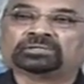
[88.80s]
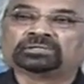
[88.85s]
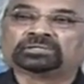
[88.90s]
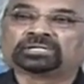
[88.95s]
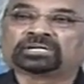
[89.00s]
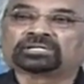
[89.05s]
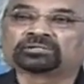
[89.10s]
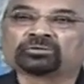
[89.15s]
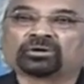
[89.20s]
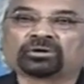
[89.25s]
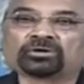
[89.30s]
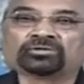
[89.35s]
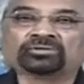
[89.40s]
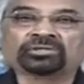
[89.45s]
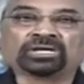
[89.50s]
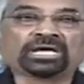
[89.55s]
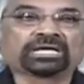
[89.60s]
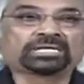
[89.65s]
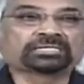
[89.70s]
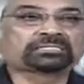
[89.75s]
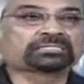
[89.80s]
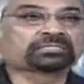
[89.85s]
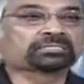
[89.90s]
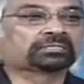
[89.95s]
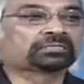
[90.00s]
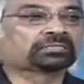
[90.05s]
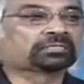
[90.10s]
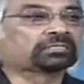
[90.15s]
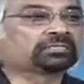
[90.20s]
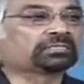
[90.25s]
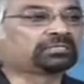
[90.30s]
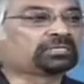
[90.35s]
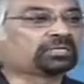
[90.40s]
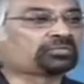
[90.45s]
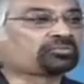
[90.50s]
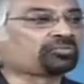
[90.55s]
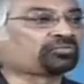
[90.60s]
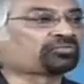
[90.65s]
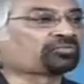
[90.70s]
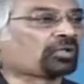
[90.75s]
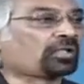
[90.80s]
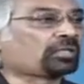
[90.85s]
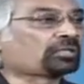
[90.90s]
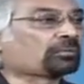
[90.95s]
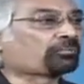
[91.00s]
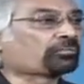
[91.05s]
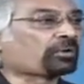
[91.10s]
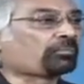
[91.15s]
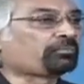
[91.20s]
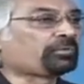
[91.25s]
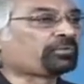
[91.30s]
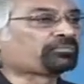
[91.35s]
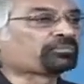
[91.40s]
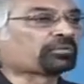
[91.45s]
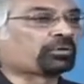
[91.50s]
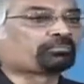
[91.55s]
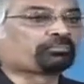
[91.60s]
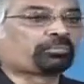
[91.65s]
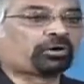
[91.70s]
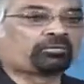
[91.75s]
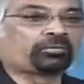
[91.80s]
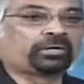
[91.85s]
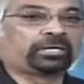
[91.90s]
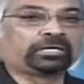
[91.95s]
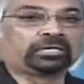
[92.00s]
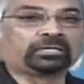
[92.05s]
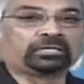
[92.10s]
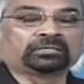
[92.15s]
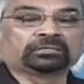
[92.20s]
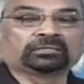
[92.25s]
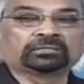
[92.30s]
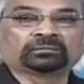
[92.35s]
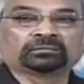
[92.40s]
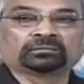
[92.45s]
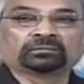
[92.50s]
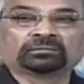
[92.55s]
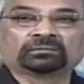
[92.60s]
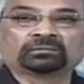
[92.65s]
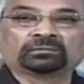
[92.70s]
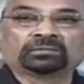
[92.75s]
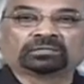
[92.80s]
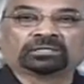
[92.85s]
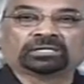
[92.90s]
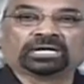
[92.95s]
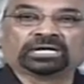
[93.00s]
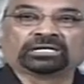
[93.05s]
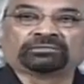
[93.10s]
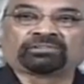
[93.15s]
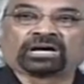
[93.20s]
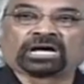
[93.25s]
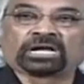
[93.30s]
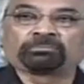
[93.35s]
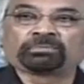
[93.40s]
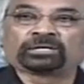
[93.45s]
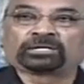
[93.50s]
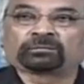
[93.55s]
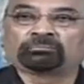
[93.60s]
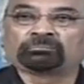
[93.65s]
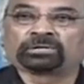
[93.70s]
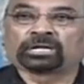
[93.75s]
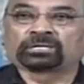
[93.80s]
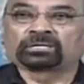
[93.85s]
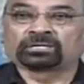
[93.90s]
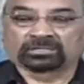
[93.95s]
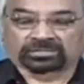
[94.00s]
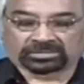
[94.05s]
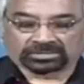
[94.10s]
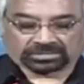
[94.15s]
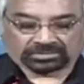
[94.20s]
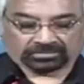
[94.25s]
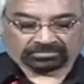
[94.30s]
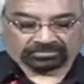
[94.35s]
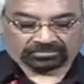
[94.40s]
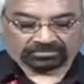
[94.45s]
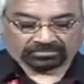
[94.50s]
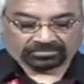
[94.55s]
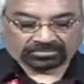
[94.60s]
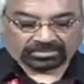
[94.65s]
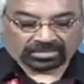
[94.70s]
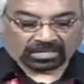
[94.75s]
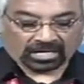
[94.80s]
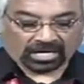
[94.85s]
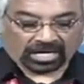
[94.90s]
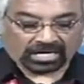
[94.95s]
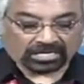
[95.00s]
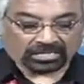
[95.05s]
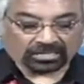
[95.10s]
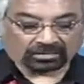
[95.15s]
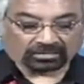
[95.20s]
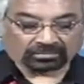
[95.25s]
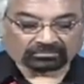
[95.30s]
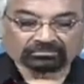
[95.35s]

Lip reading: technology has yet to solve the problems of poverty, environmental blunders, hunger.